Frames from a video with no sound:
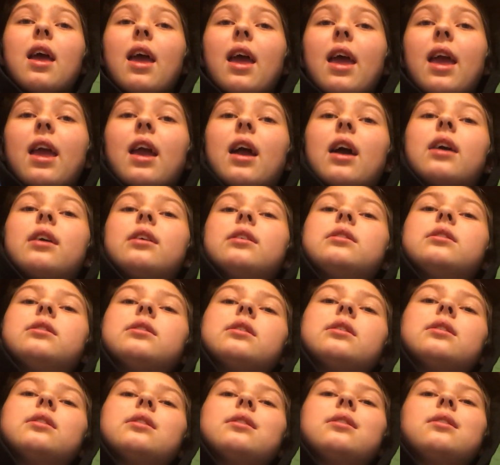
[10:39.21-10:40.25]
And
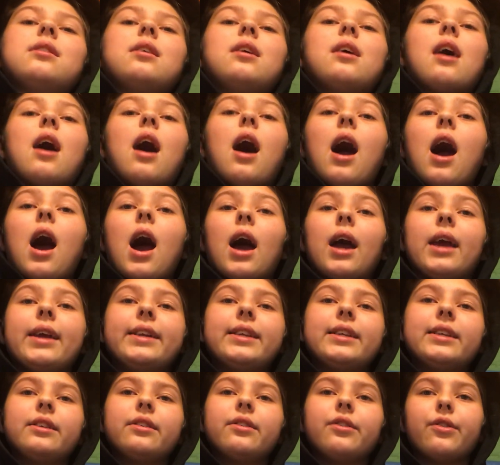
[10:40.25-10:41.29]
I
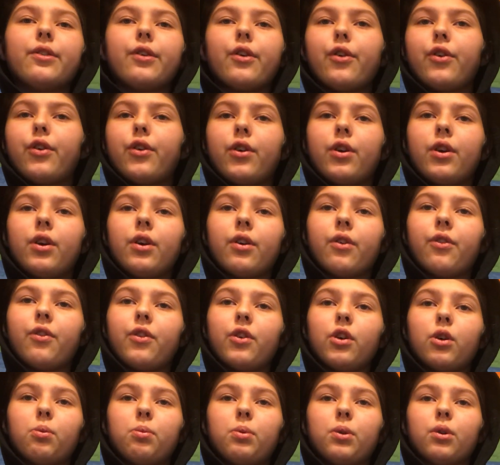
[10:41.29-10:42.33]
didn't
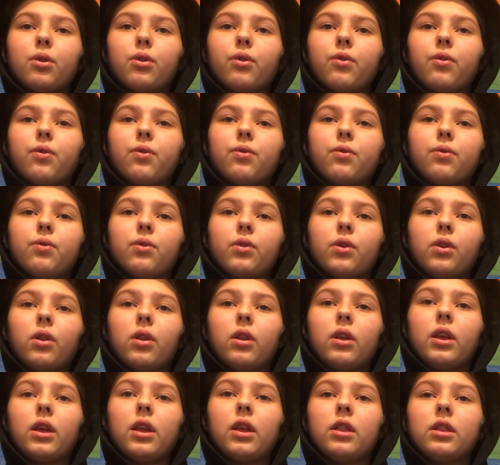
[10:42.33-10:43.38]
feel beautiful
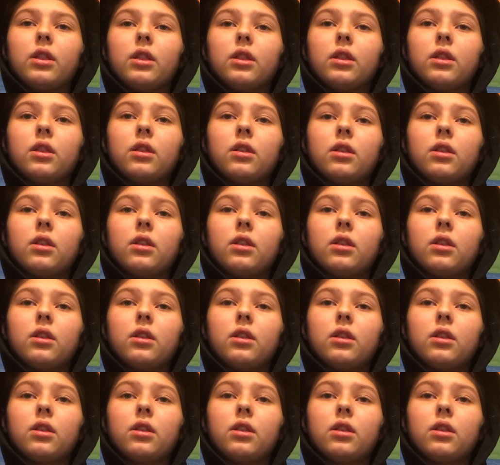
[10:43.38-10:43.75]
in